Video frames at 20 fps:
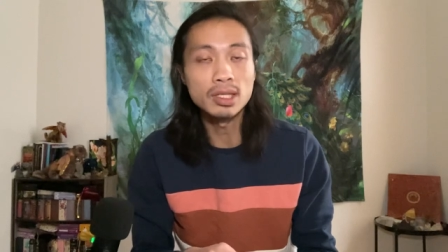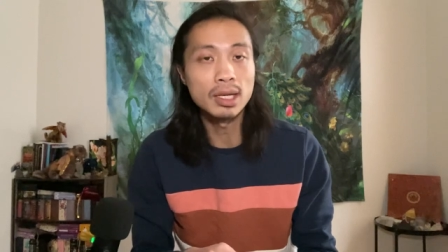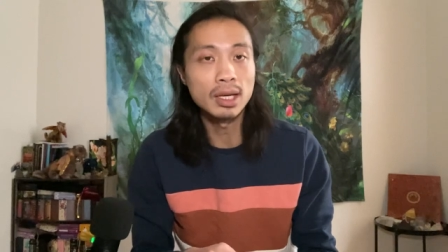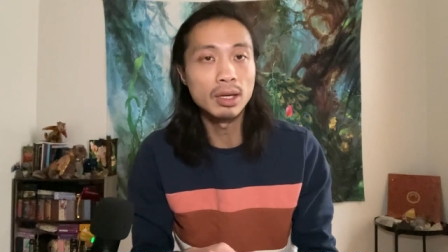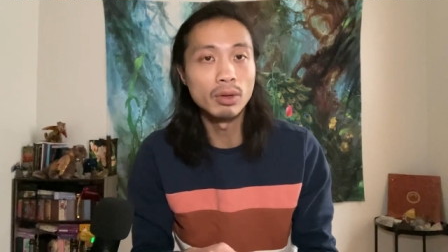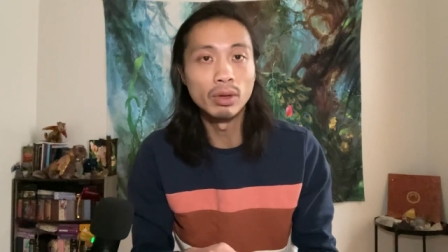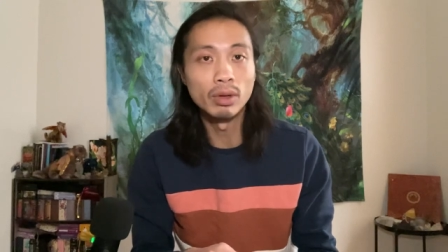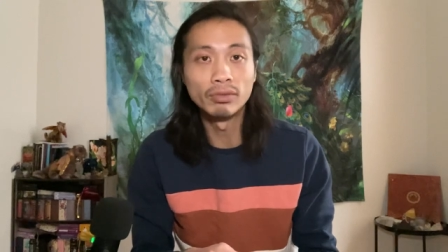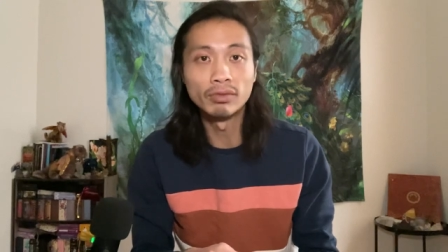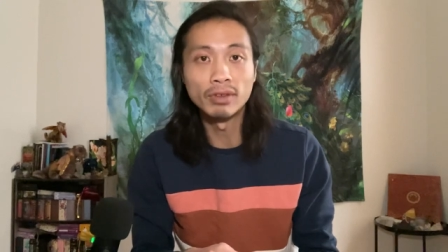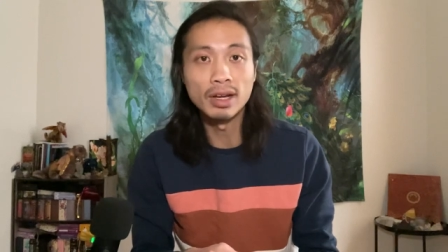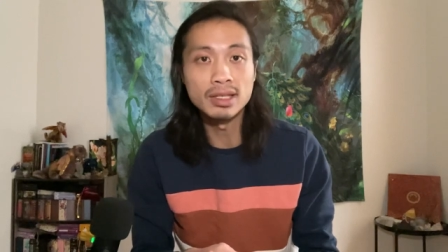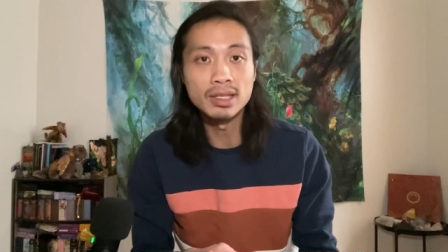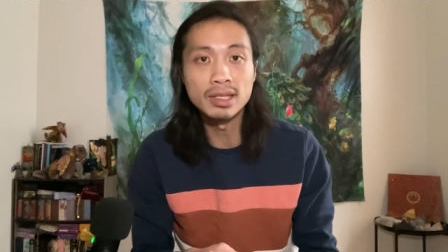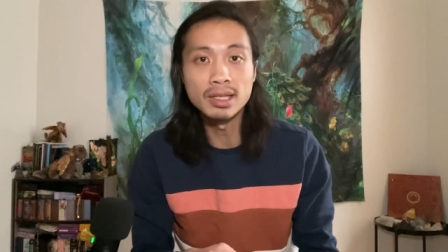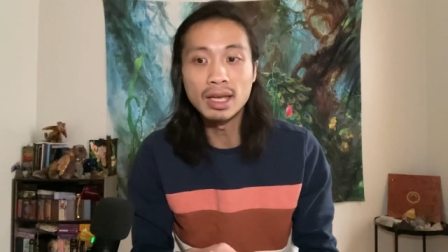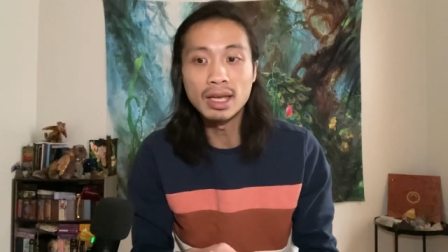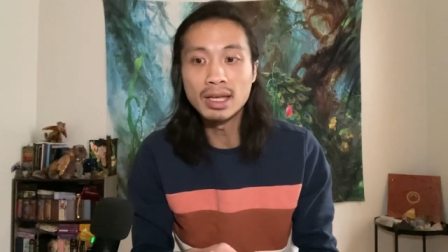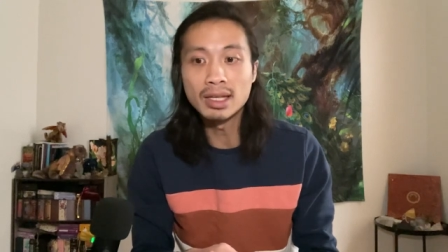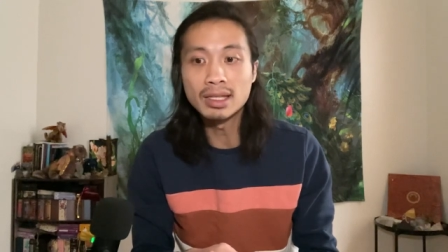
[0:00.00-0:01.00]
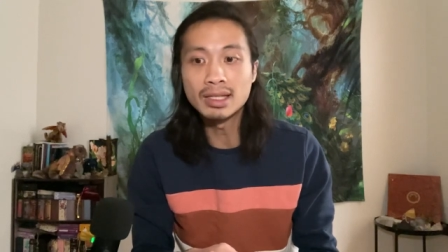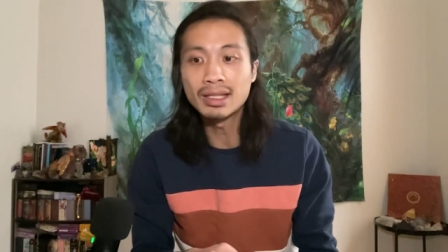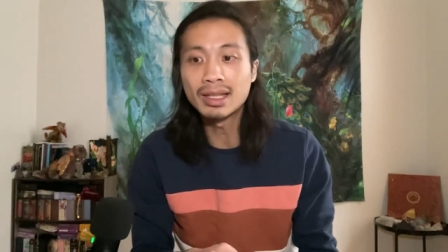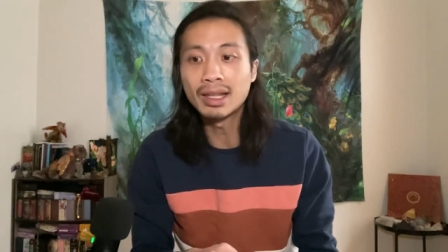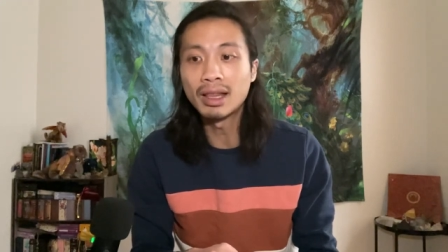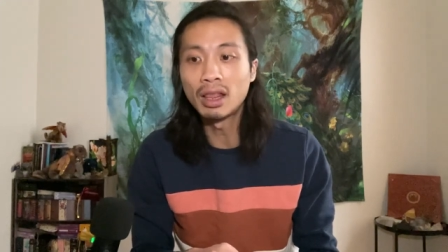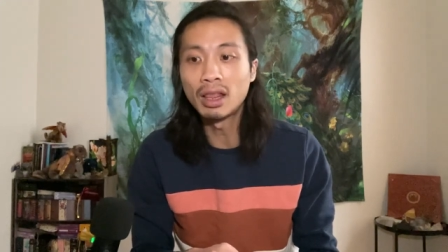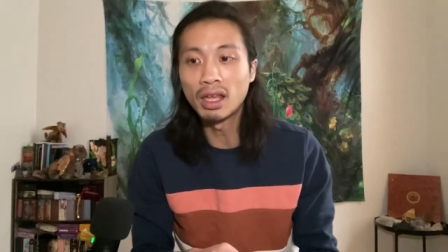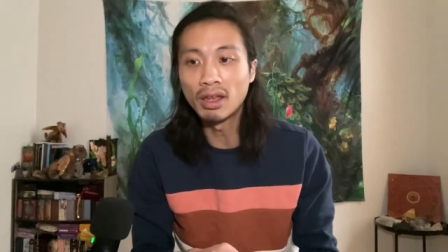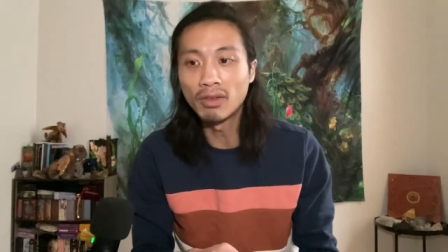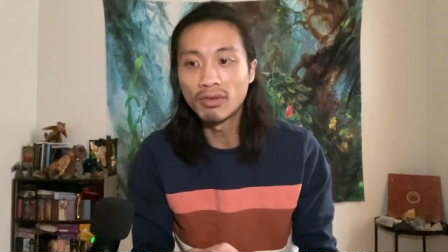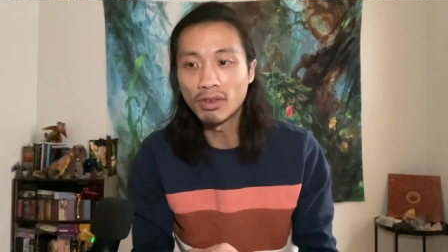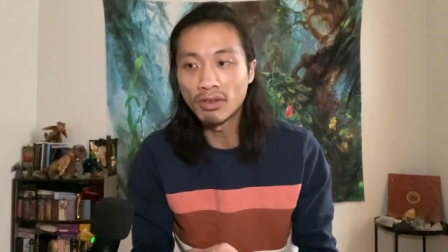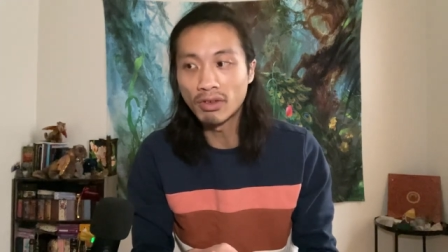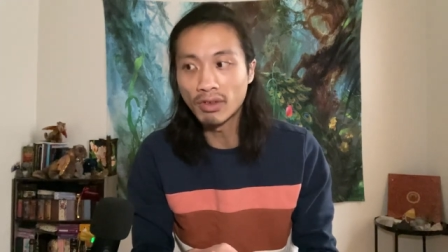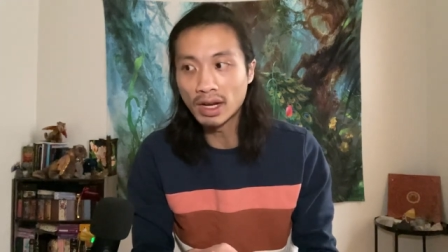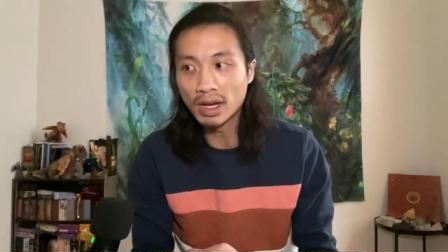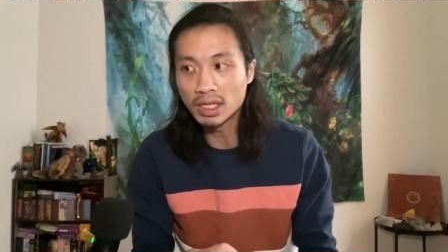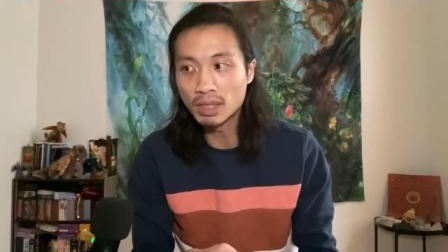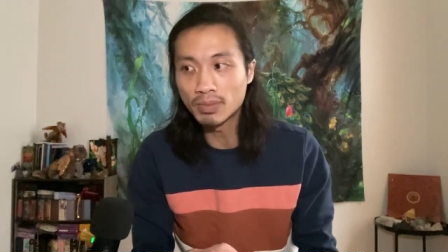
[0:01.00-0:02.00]
Take what resonates, leave the
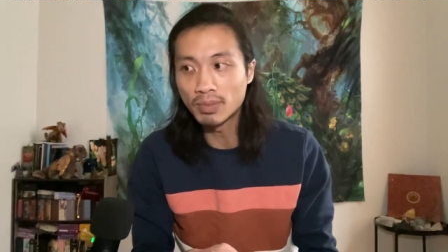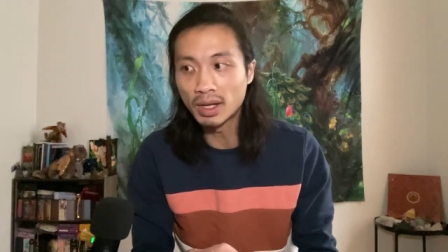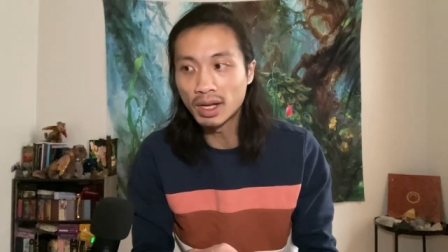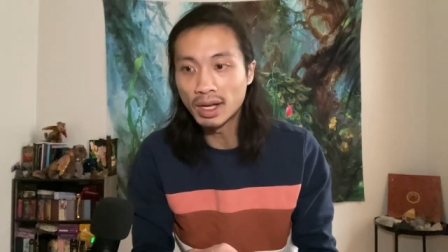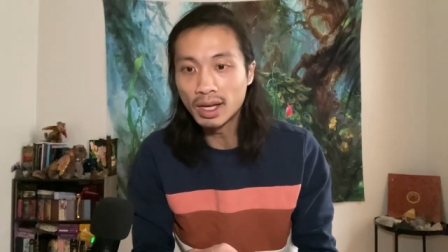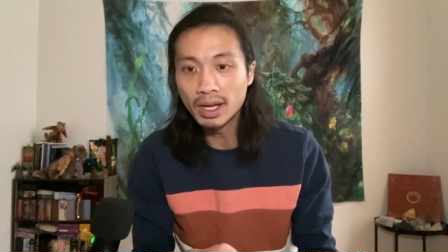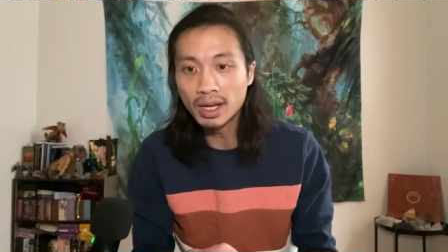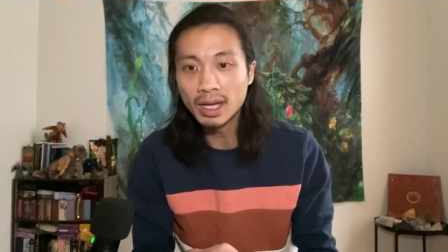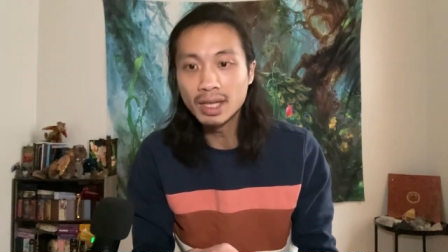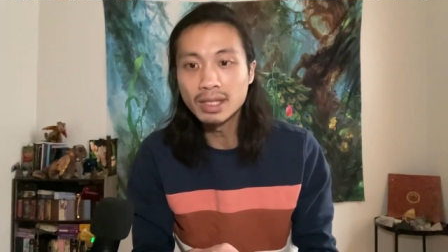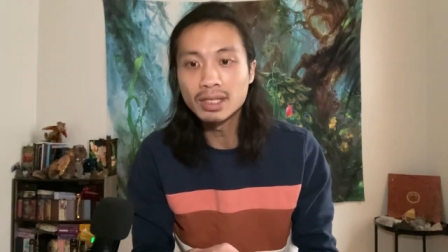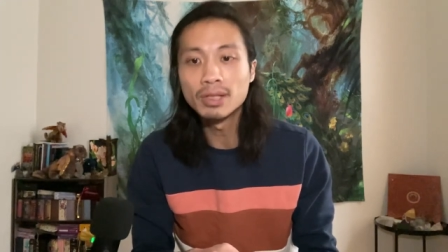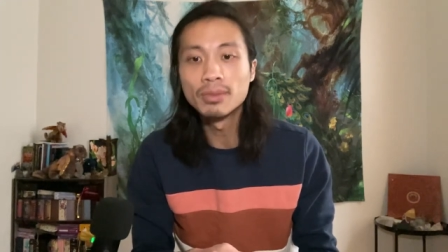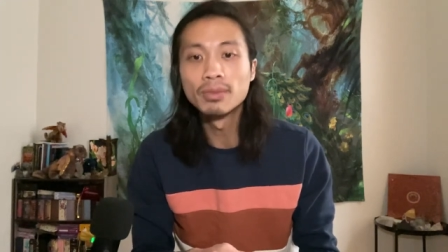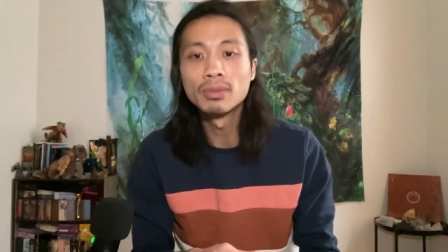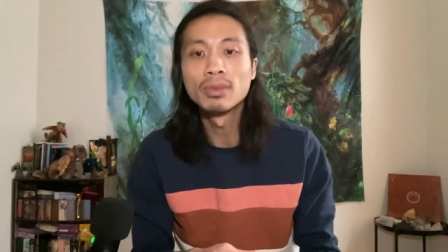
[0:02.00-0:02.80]
rest behind.